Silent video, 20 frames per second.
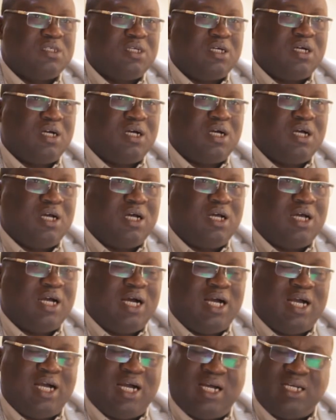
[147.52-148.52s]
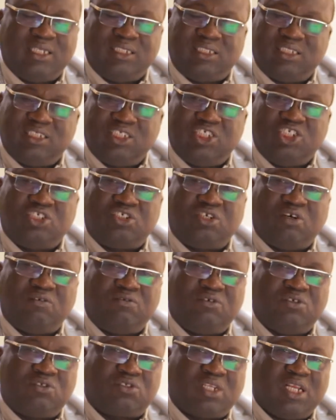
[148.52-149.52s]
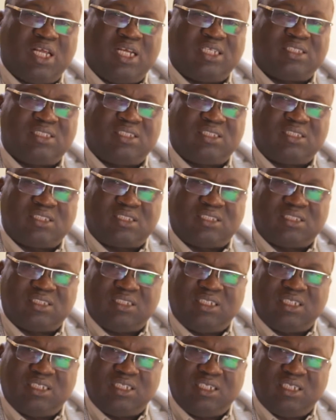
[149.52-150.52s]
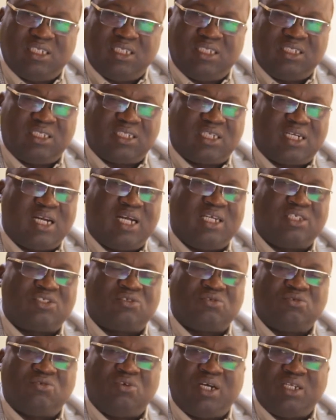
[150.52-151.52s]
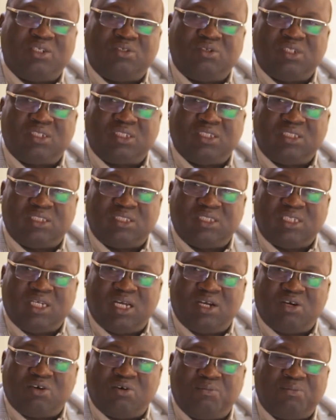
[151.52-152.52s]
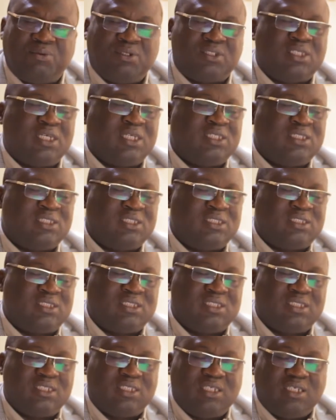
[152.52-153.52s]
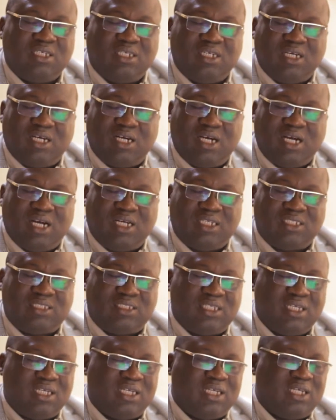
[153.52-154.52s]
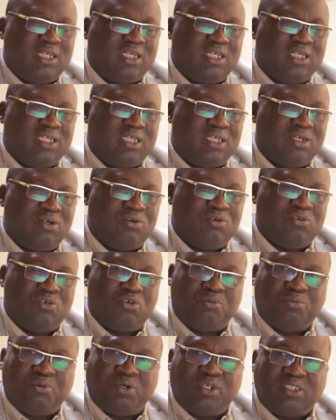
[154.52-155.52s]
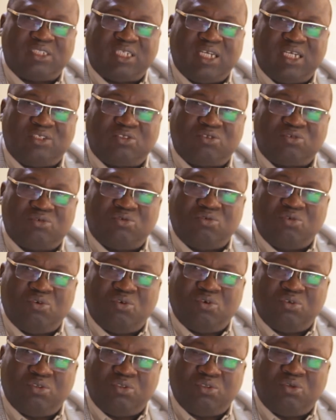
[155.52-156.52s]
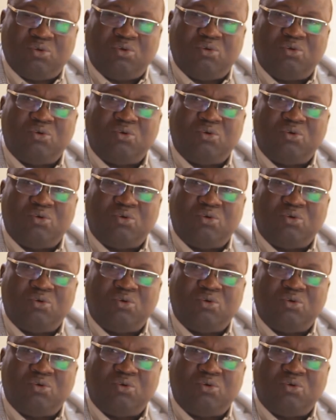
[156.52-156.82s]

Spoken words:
I had each of those classes in Christ School, Ado Ekiti, and completed it at Ondo Boys High School, Ondo.